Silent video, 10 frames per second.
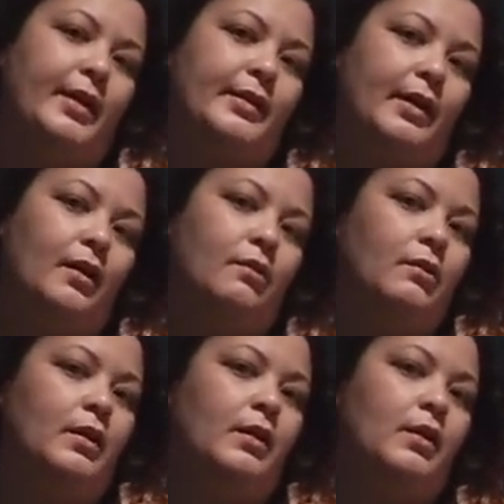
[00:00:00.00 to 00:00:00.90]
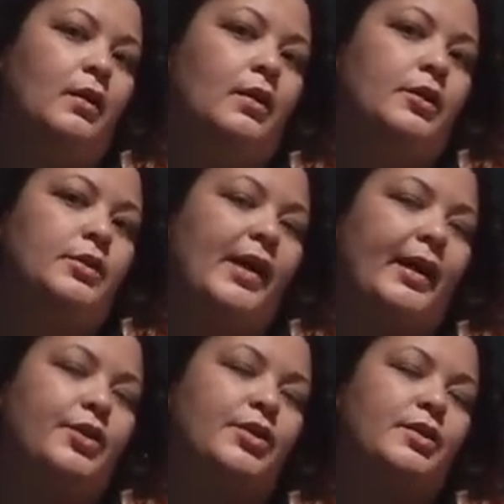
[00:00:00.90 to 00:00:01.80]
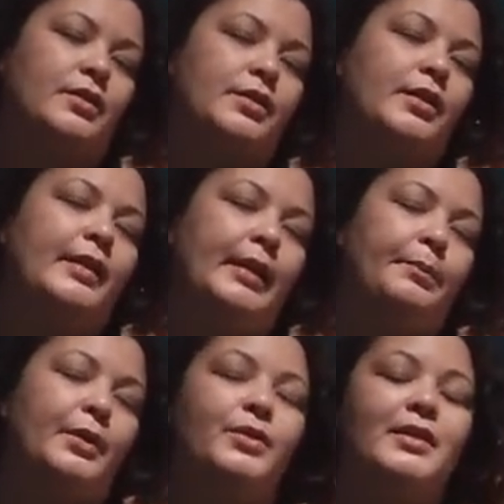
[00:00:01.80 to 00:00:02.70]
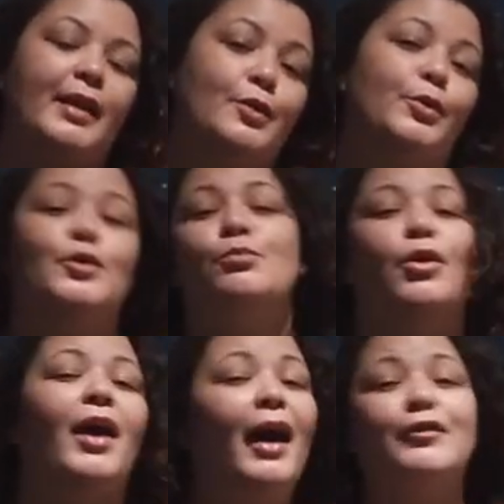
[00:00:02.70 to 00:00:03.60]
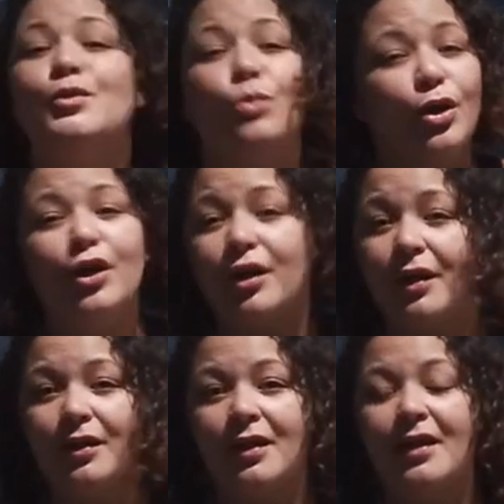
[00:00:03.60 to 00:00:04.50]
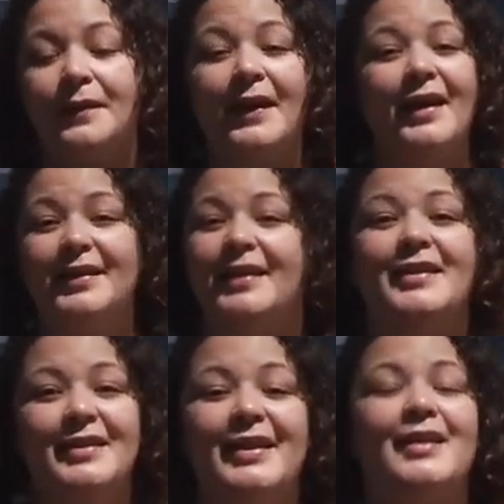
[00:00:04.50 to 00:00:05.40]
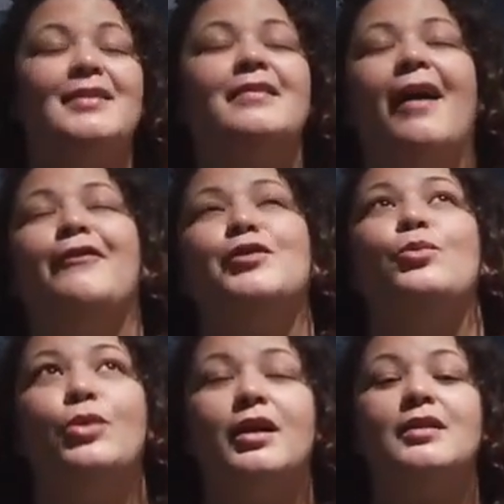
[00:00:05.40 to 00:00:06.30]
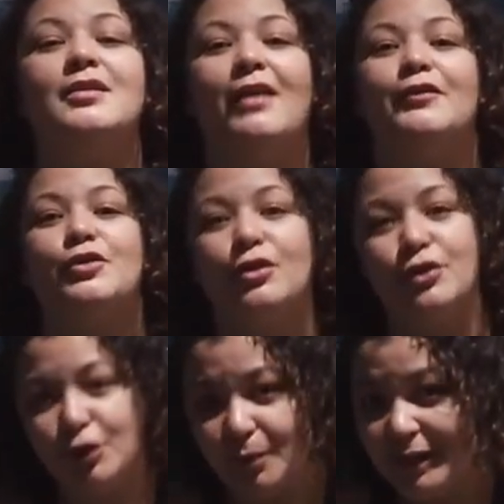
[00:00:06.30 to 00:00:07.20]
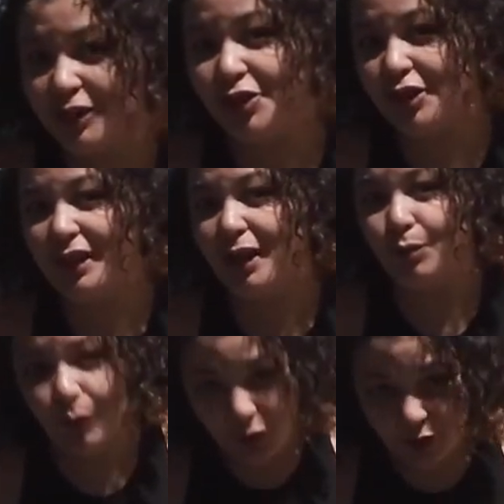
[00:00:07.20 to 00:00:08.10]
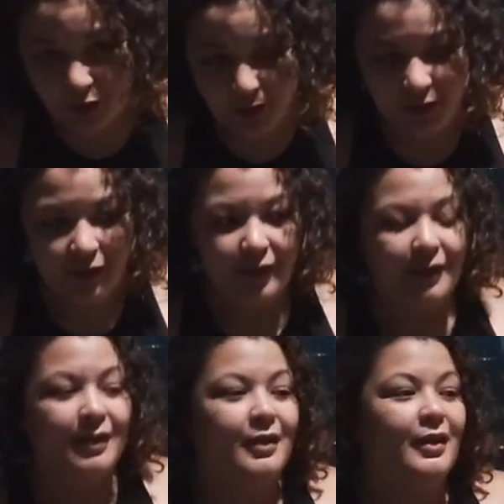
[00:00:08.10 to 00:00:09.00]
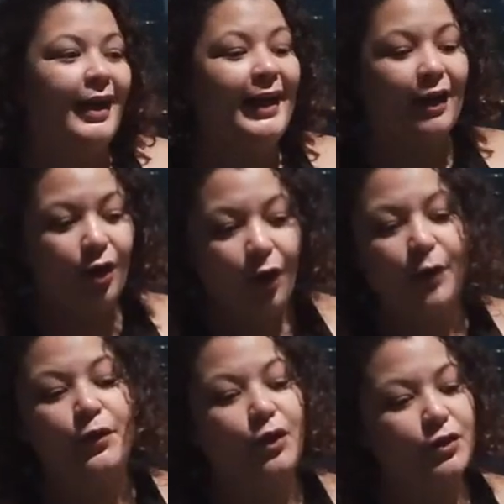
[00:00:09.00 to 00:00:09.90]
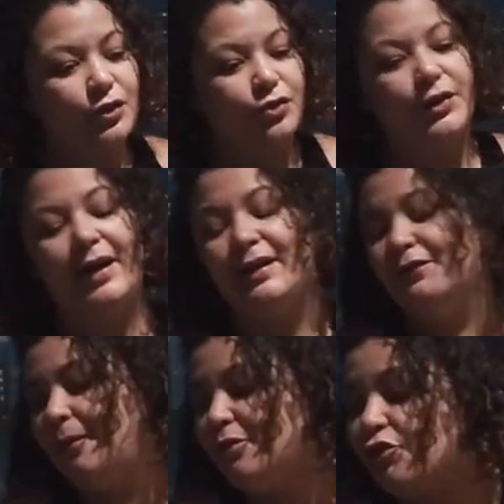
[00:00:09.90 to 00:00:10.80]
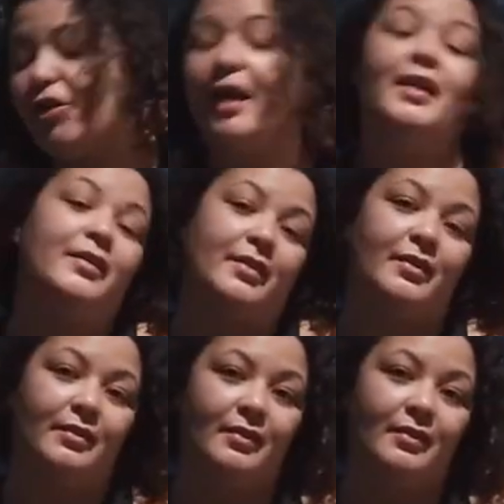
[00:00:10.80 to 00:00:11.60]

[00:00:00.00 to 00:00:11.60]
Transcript: right now, so I could just sleep, because guess what? Tomorrow I have to work. At the end of the day, I still have to work. I still have to continue my journey and work. And I can't concentrate if I'm drained.